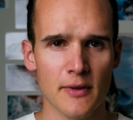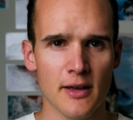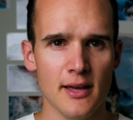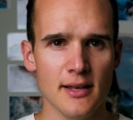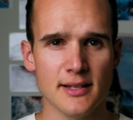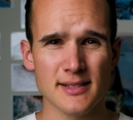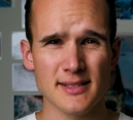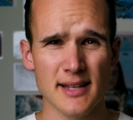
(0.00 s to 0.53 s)

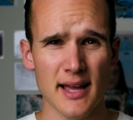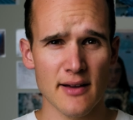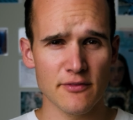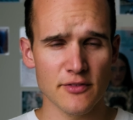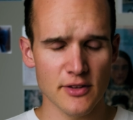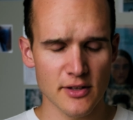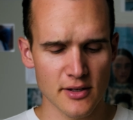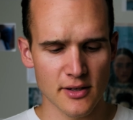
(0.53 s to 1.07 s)
It doesn't
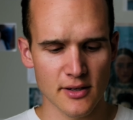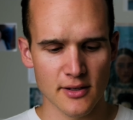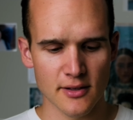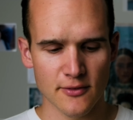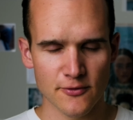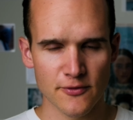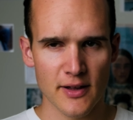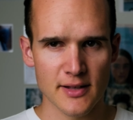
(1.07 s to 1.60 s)
have the
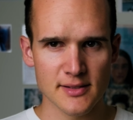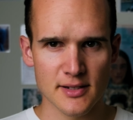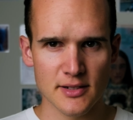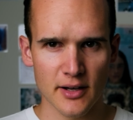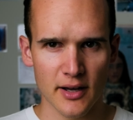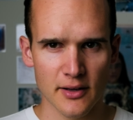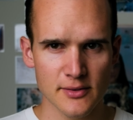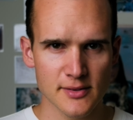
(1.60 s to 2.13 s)
fancy
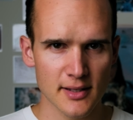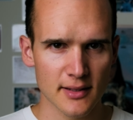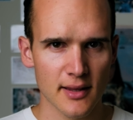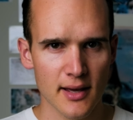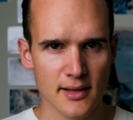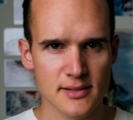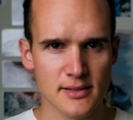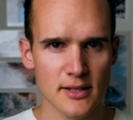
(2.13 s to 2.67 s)
dials like
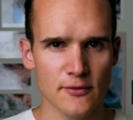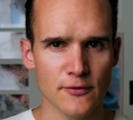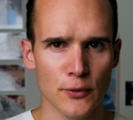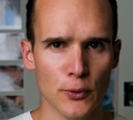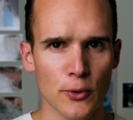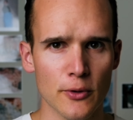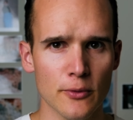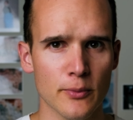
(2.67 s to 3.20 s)
the
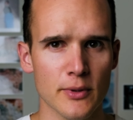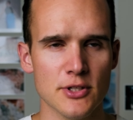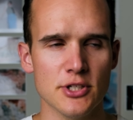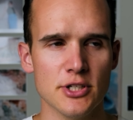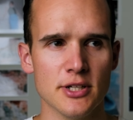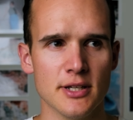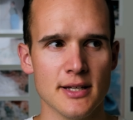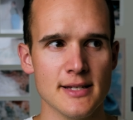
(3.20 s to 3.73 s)
X-T4,
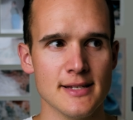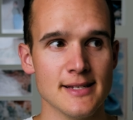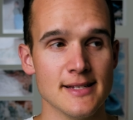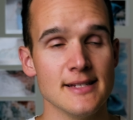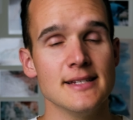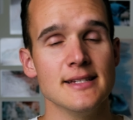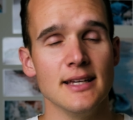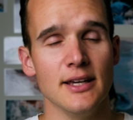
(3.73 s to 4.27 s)
which,
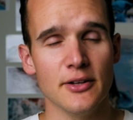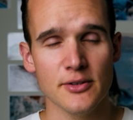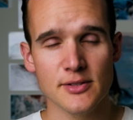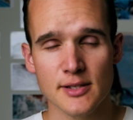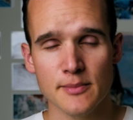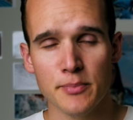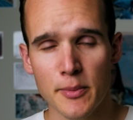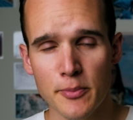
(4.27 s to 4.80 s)
you know,
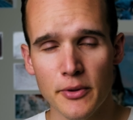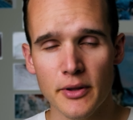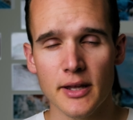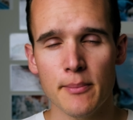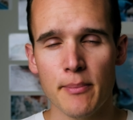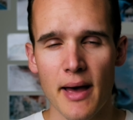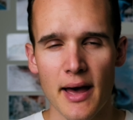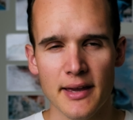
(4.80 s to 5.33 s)
some people are going
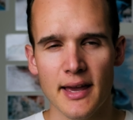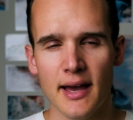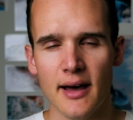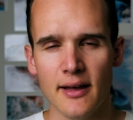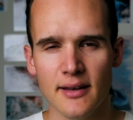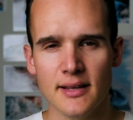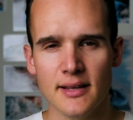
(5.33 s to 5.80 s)
to bag out